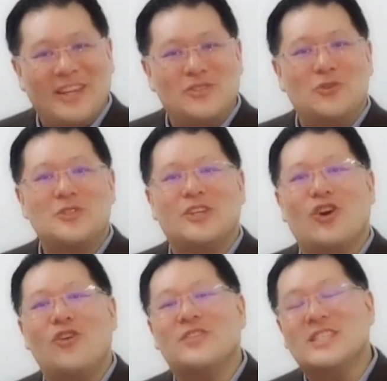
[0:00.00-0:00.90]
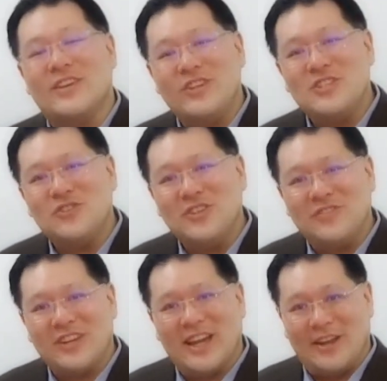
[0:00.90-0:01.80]
is used in over 72
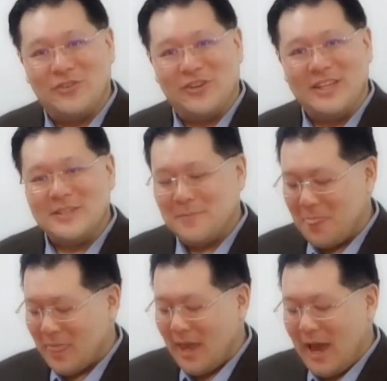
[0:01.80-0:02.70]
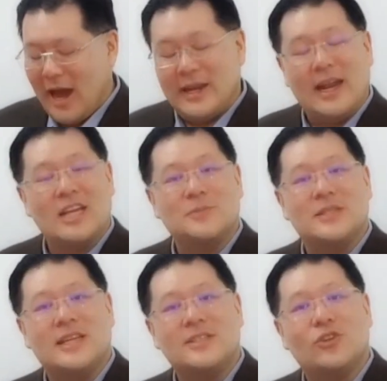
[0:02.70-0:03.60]
different countries? And it has been
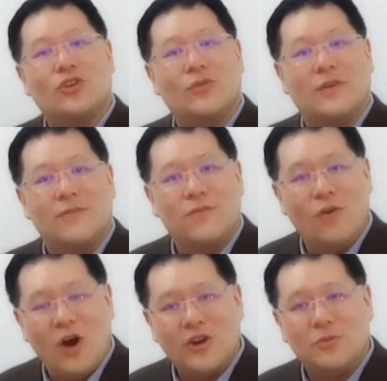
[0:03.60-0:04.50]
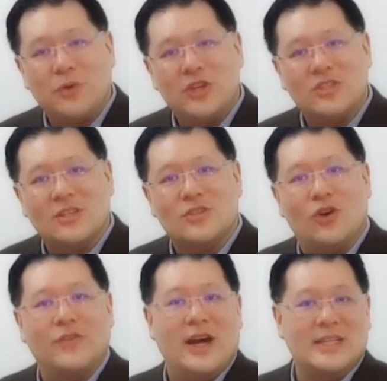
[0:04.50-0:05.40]
tested on over 400 patients
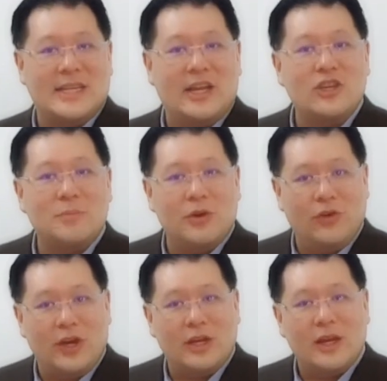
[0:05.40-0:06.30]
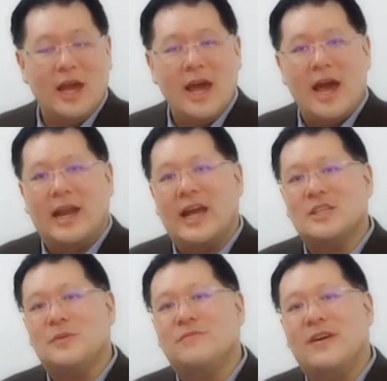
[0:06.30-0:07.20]
over a 10-year period and has
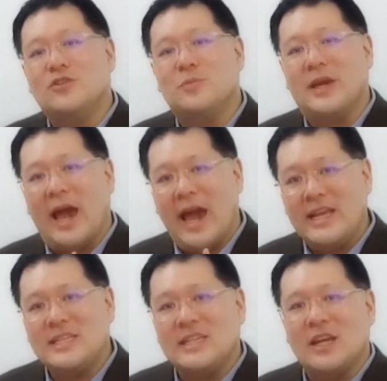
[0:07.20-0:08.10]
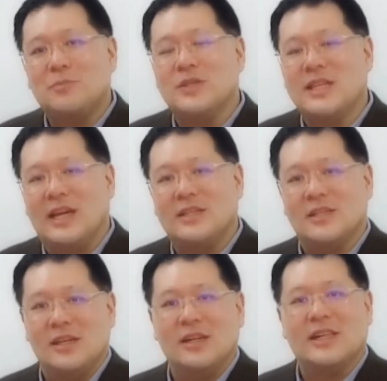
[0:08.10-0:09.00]
been found to be 89%
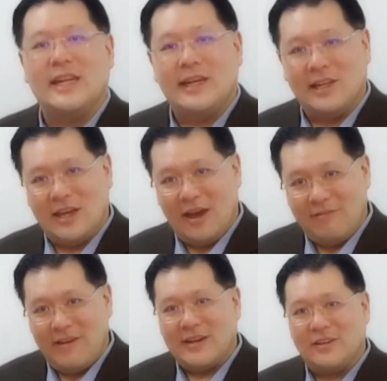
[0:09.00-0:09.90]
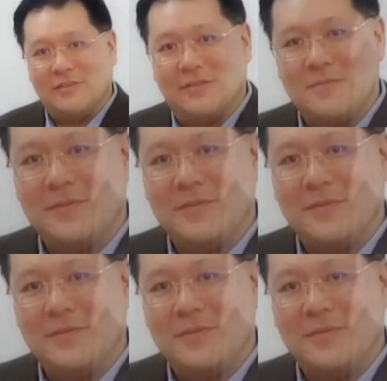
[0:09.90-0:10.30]
clinically effective.